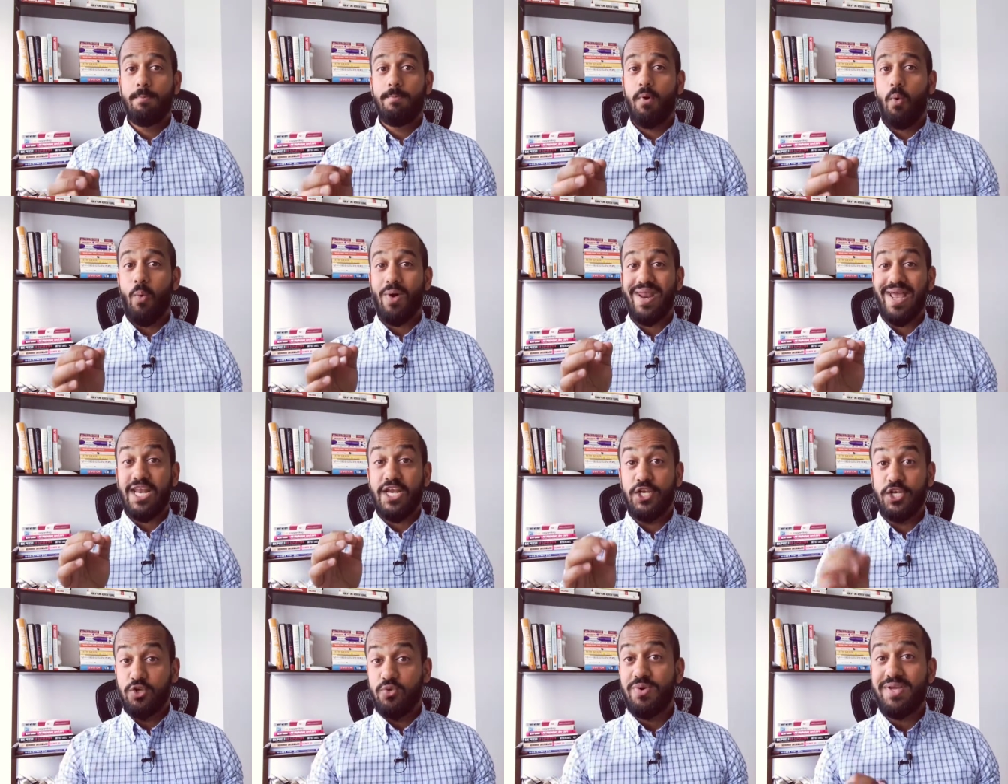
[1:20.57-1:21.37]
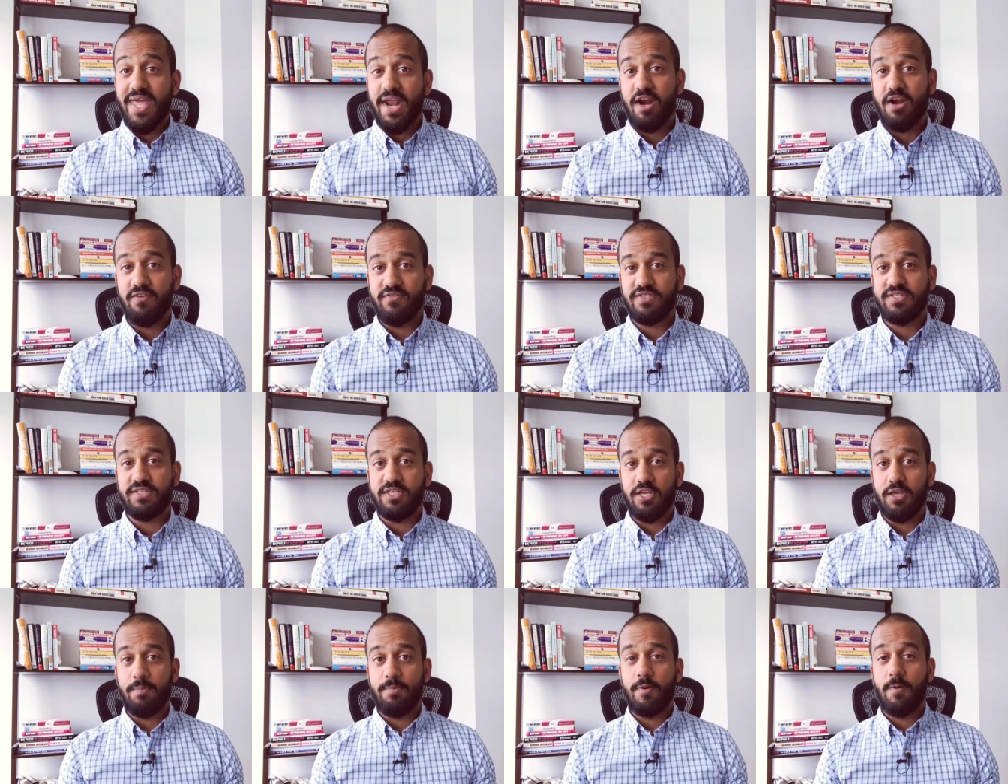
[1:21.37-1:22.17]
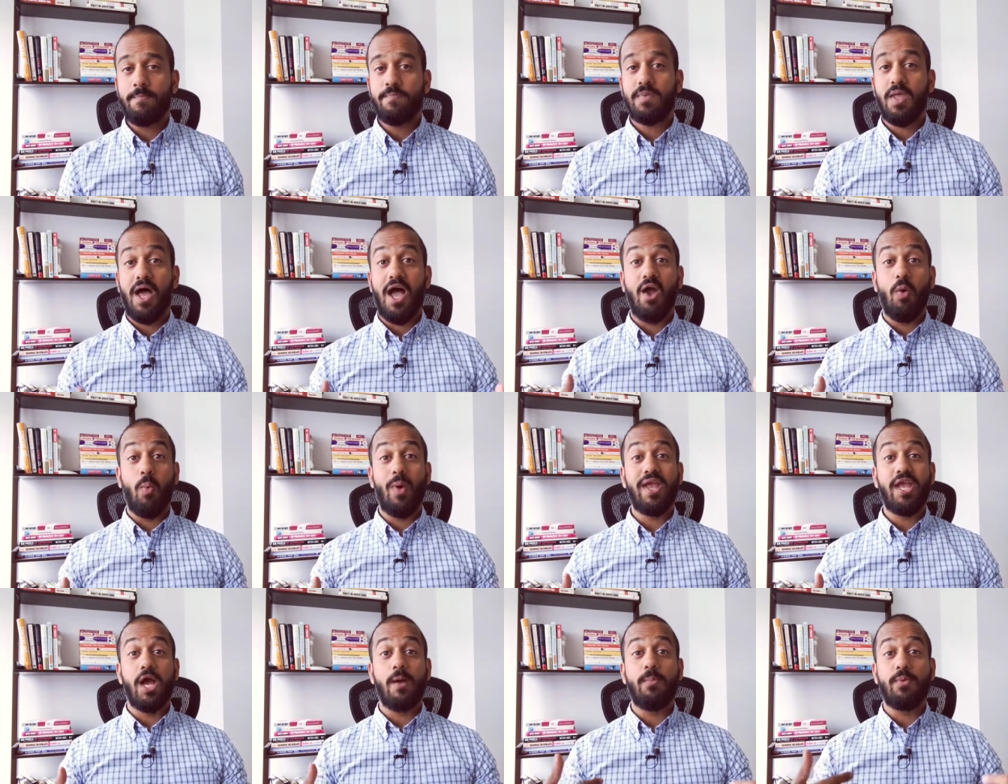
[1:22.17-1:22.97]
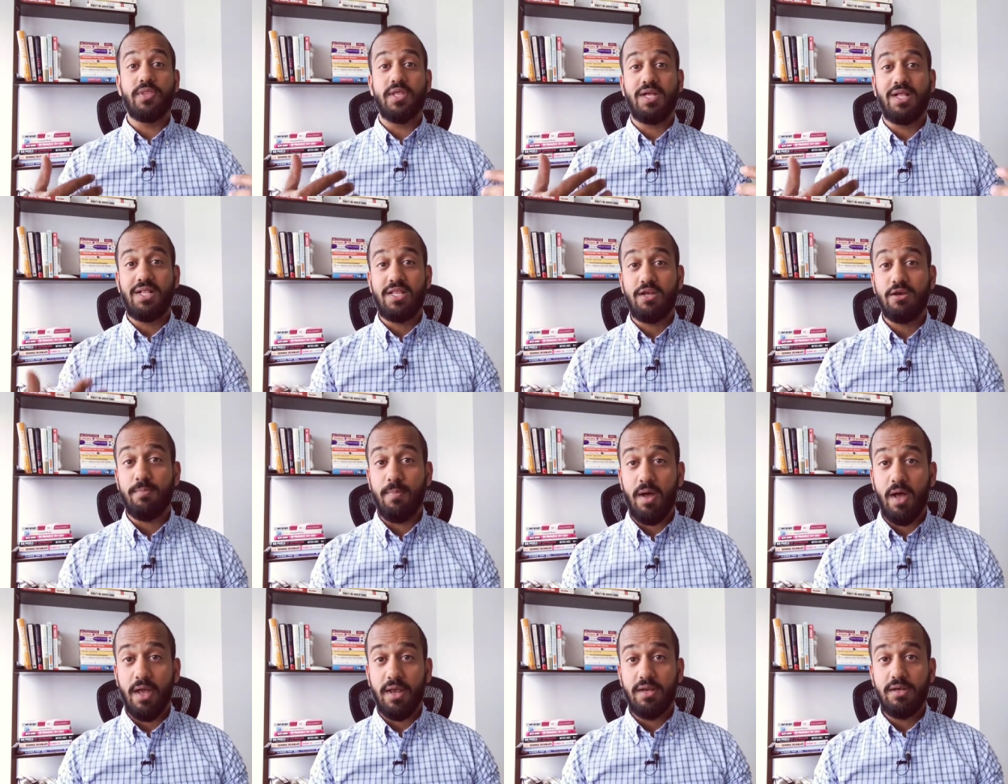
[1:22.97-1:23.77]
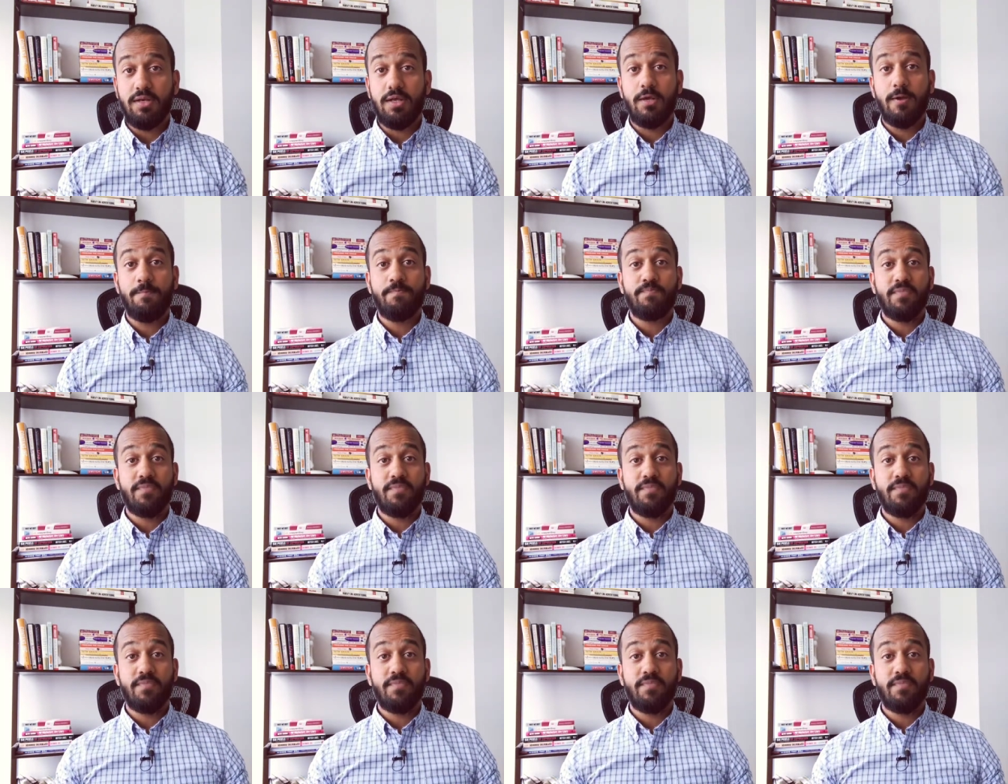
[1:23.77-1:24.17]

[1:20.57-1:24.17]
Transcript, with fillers: But when I do get enough sleep, I wake up with a clear mind,